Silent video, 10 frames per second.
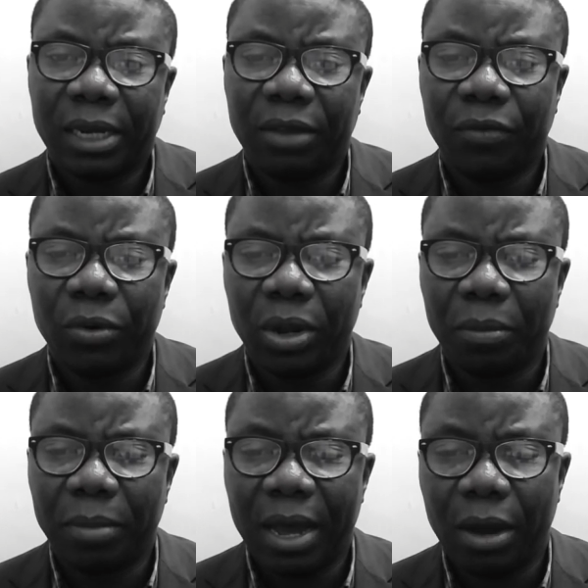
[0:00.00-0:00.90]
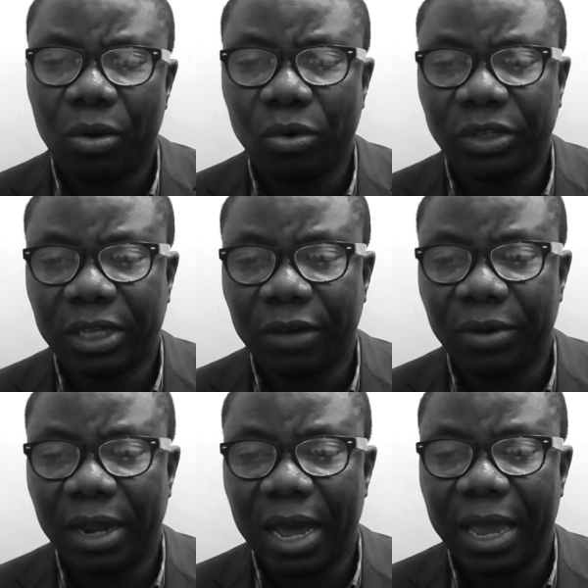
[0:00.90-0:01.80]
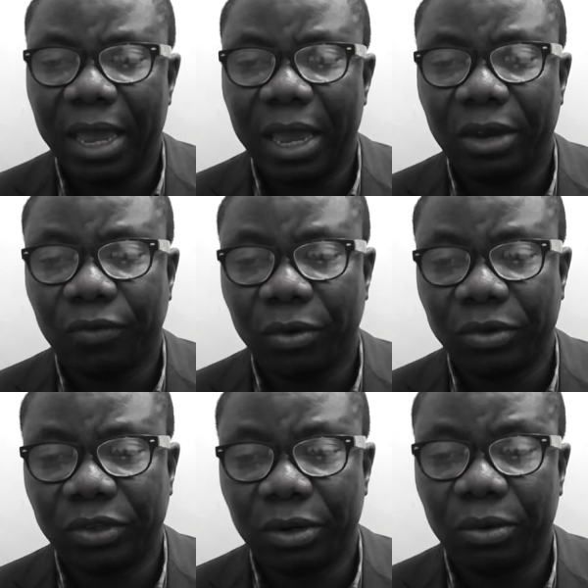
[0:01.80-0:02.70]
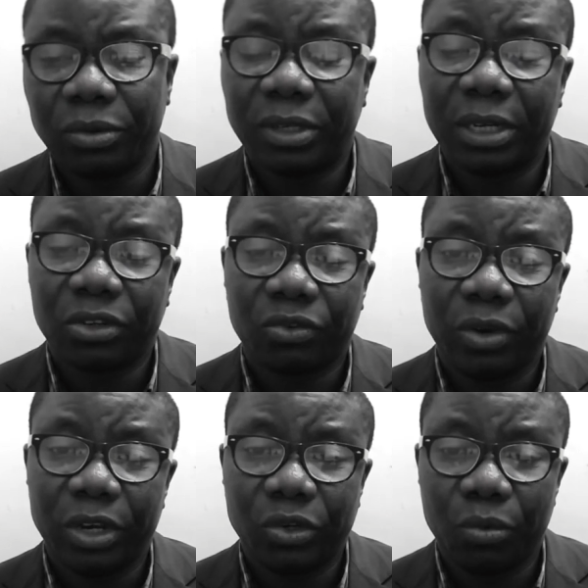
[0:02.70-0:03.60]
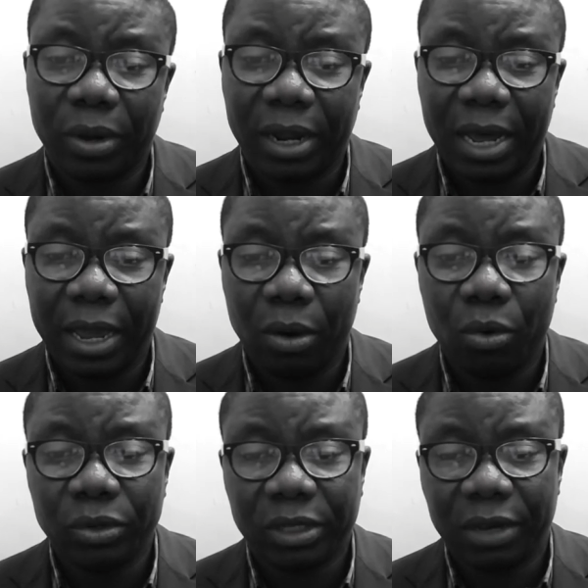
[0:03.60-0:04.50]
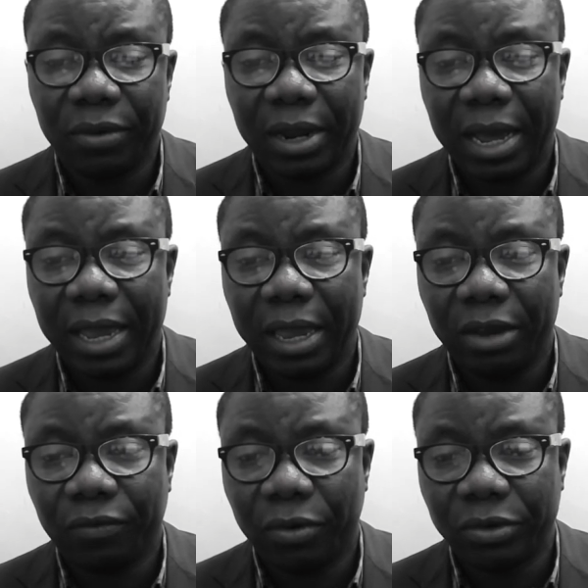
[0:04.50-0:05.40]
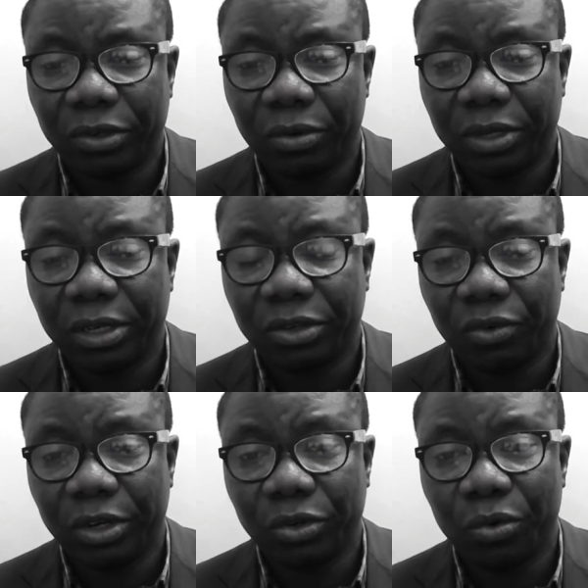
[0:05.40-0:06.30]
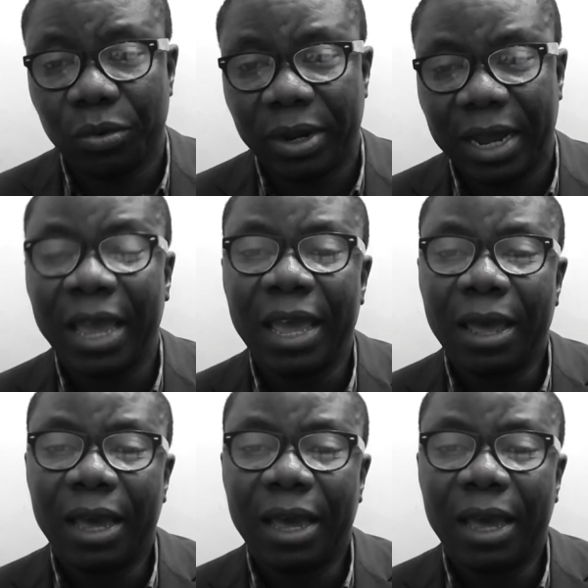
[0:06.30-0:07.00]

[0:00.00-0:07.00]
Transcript: Telephone number 0798406321907984063219. 0798406219.